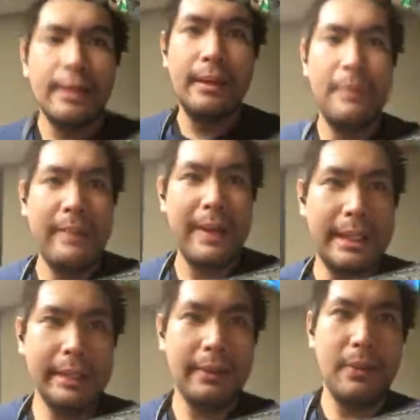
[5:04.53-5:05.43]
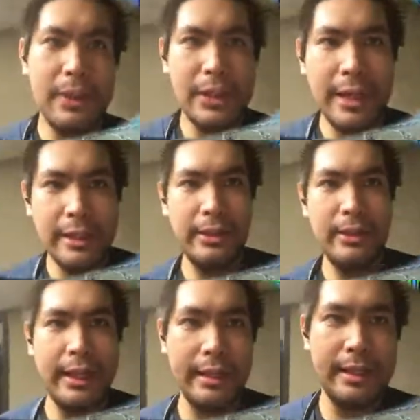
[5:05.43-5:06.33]
But basically what we're trying to do
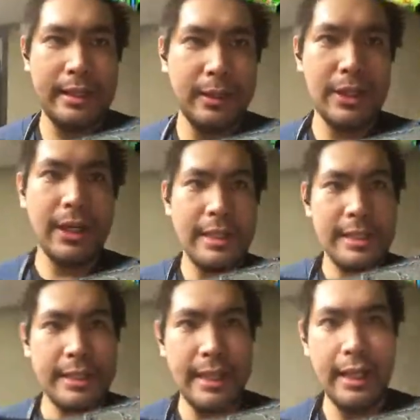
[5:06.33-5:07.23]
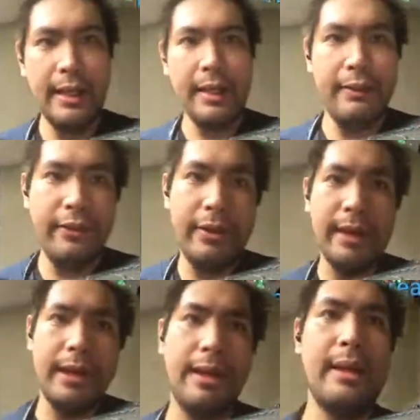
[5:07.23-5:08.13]
here is we're trying to see if
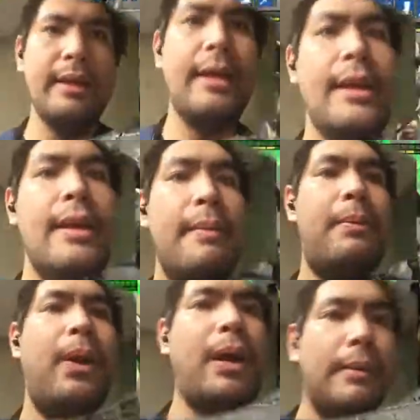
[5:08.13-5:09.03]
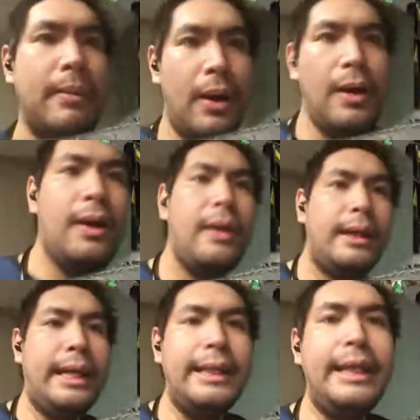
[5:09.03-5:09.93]
Broadlaw
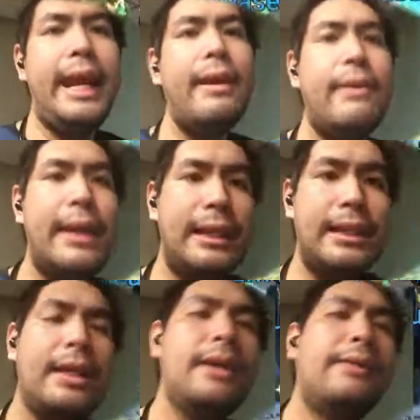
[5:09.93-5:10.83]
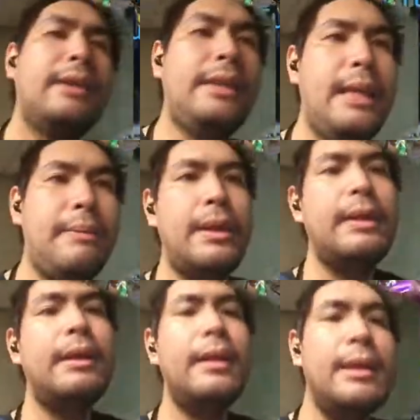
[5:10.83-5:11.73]
can carry a chunk of the team
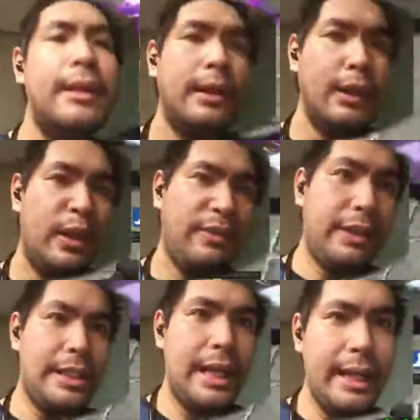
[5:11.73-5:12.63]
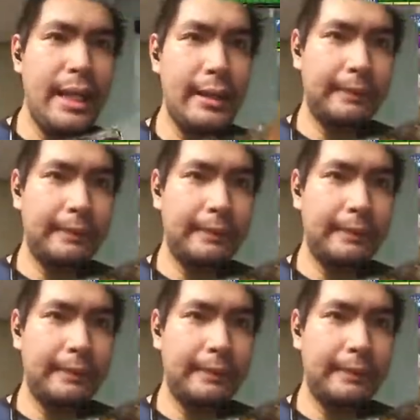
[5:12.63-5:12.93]
to the finish line